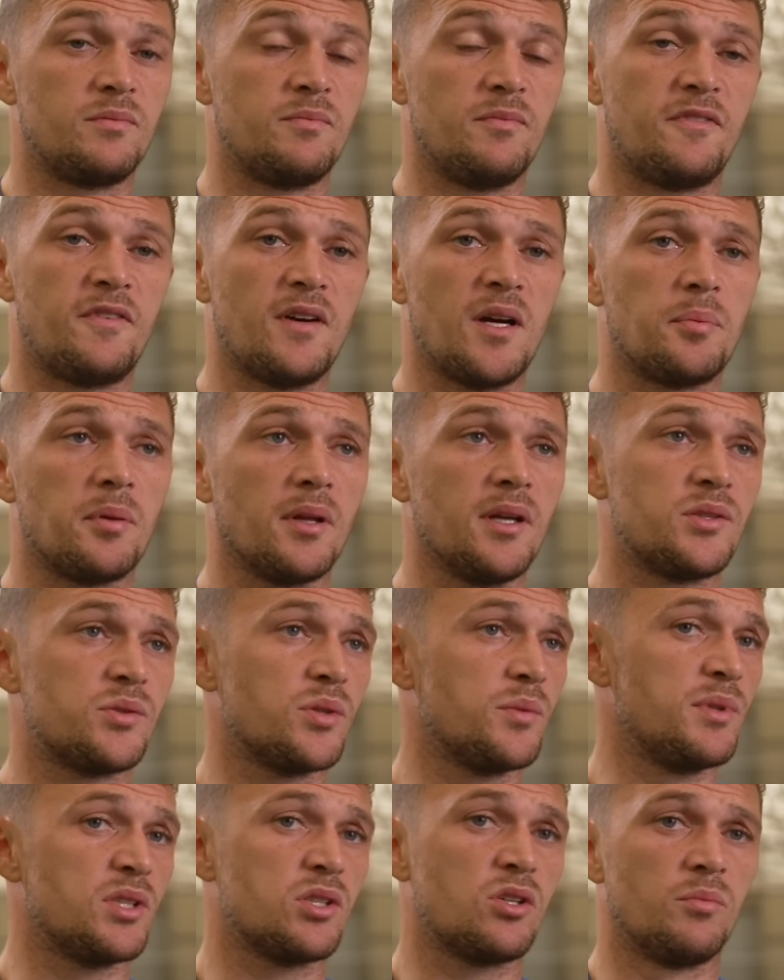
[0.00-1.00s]
fair play to
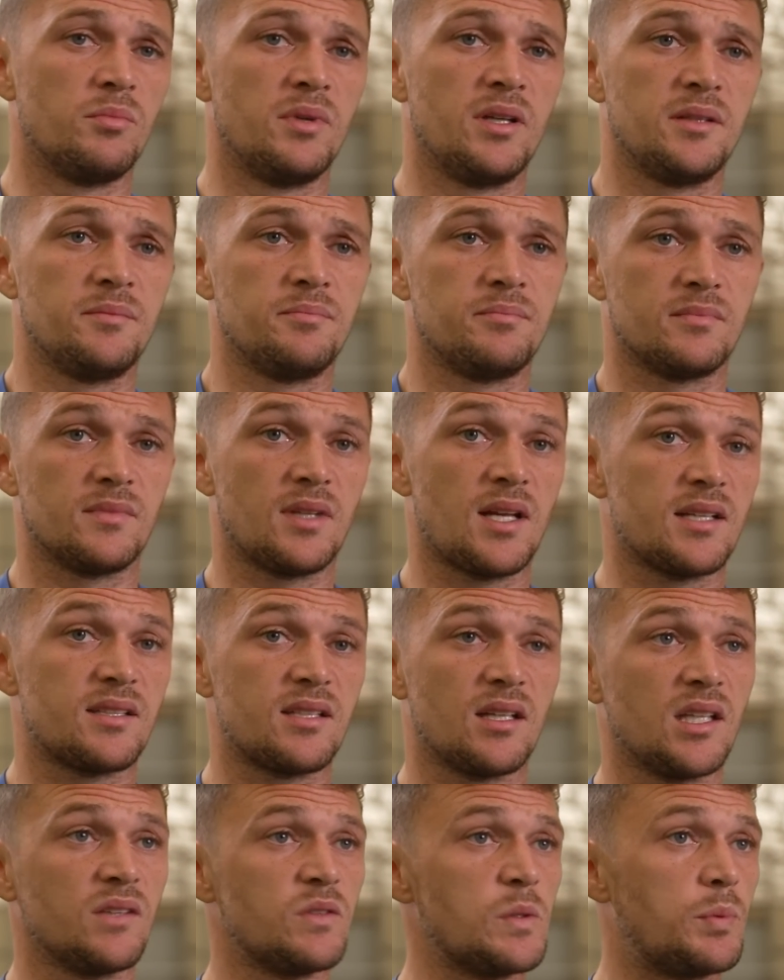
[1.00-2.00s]
him. He's come in, like I
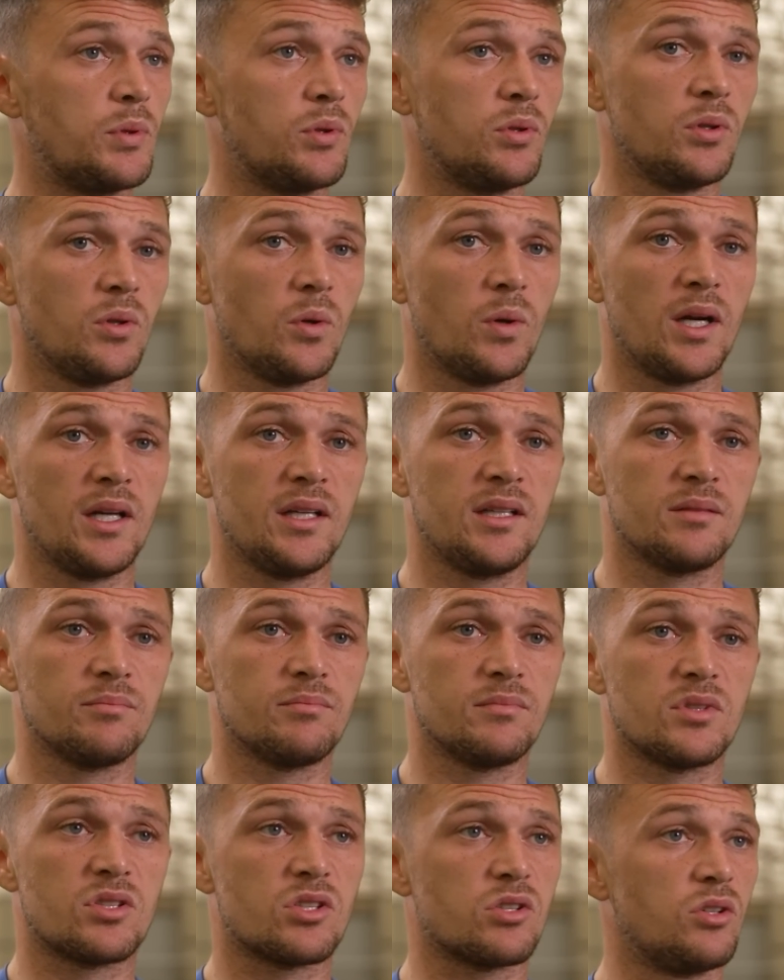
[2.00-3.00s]
said, Liverpool away,
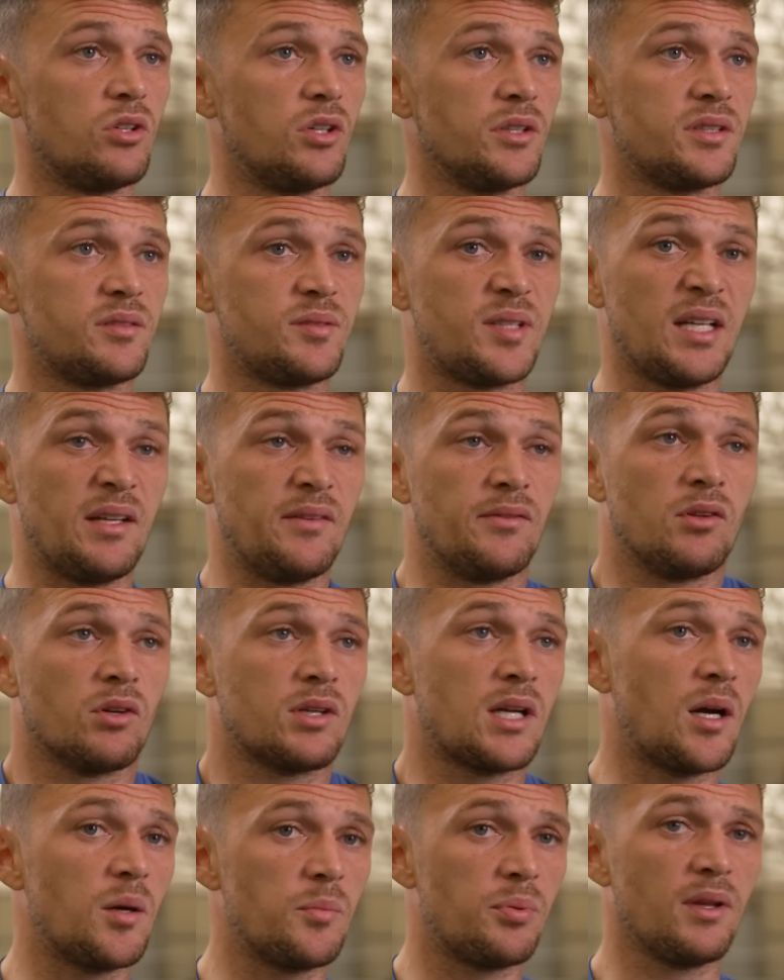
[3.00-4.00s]
scored, didn't even
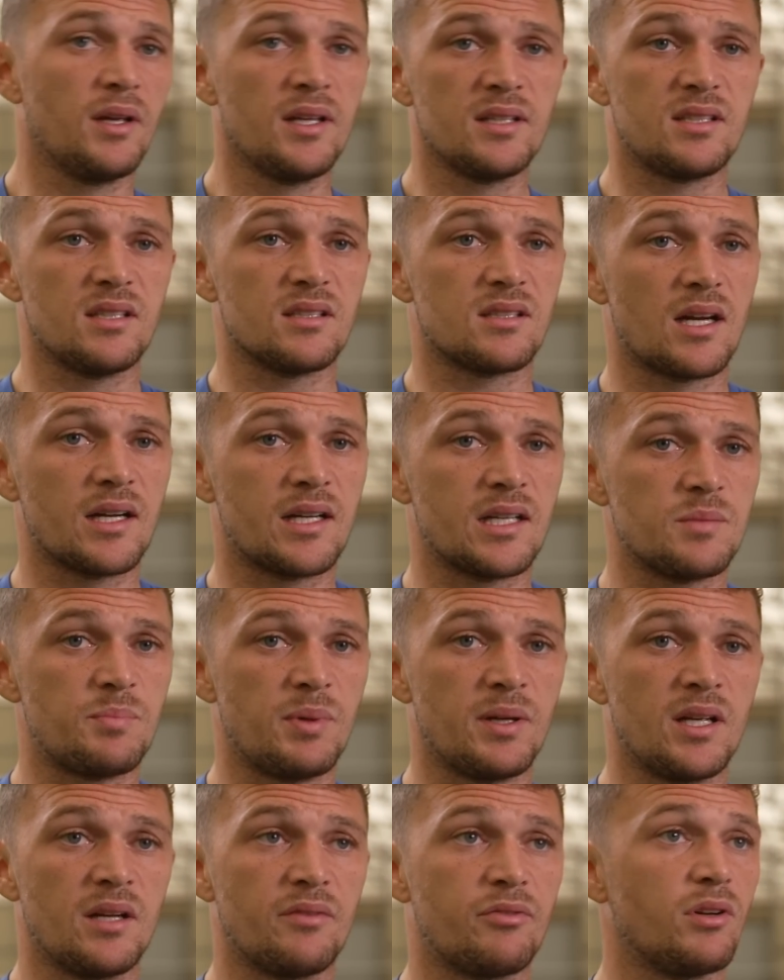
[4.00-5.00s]
look out of place. It's like he's
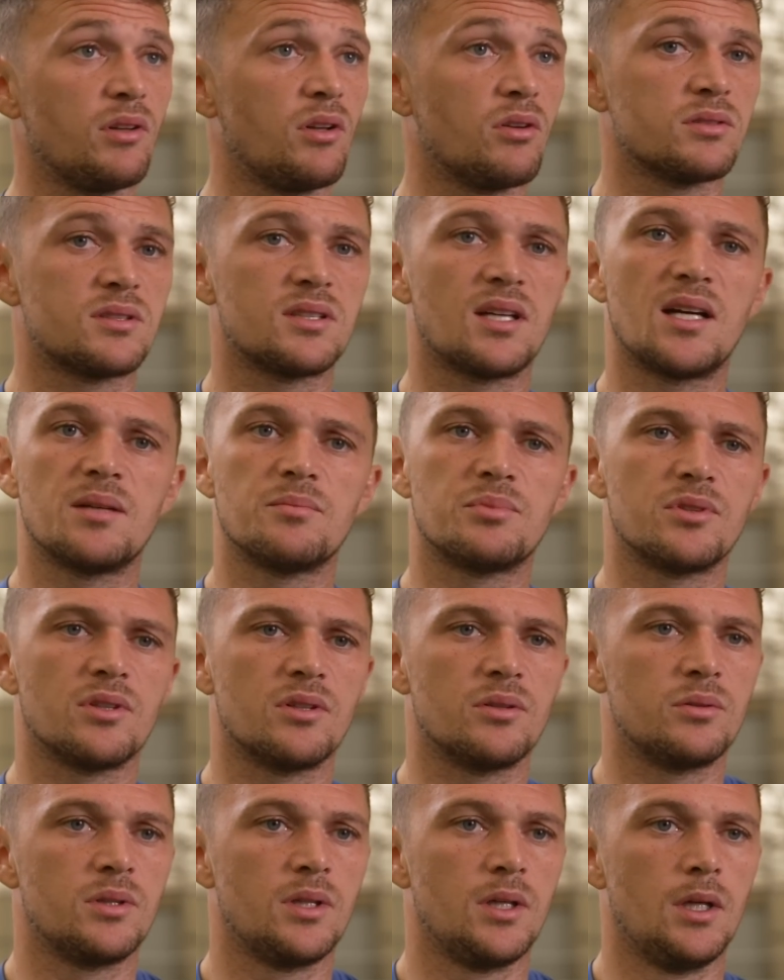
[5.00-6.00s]
been there for a long time.
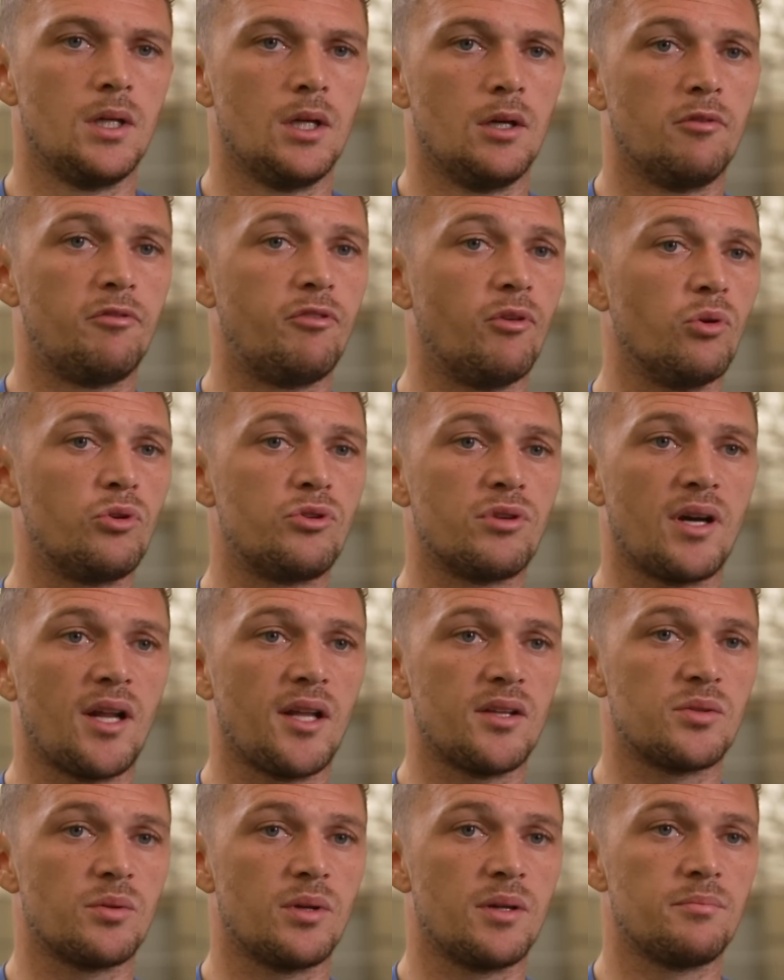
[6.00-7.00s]
So, full
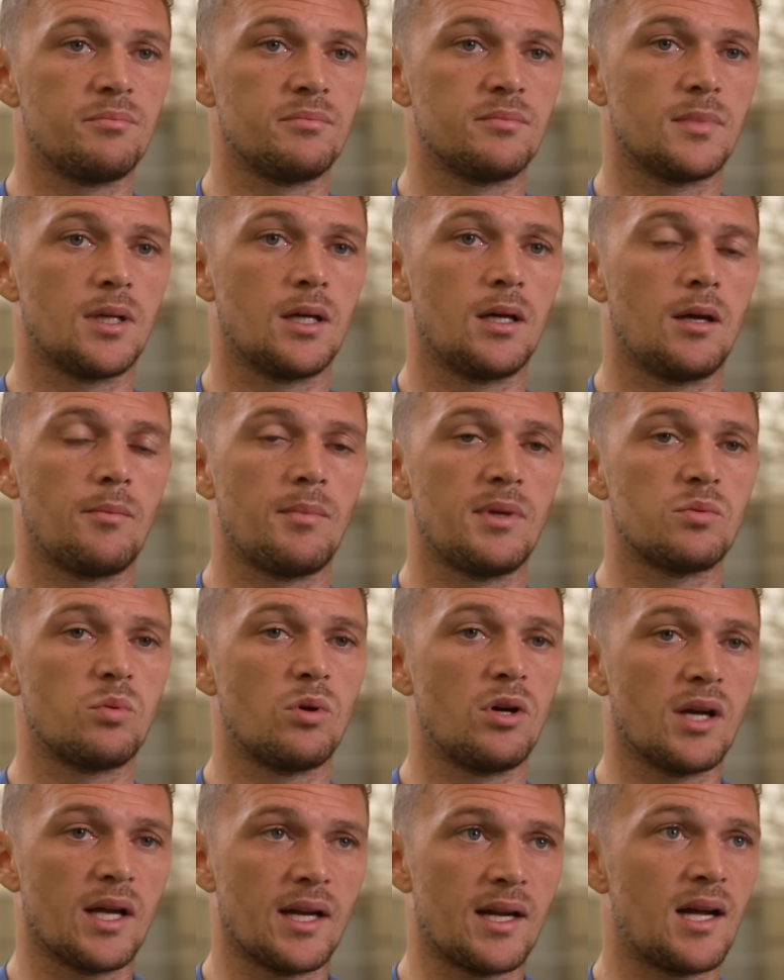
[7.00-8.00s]
credit to him. He's
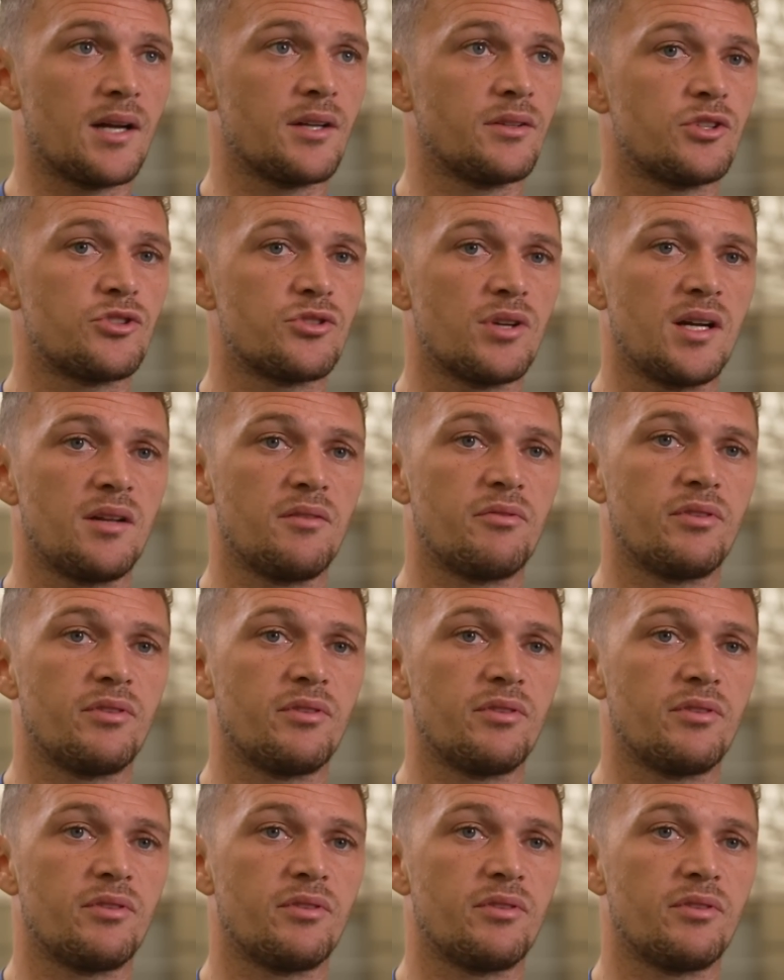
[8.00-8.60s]
working hard on the training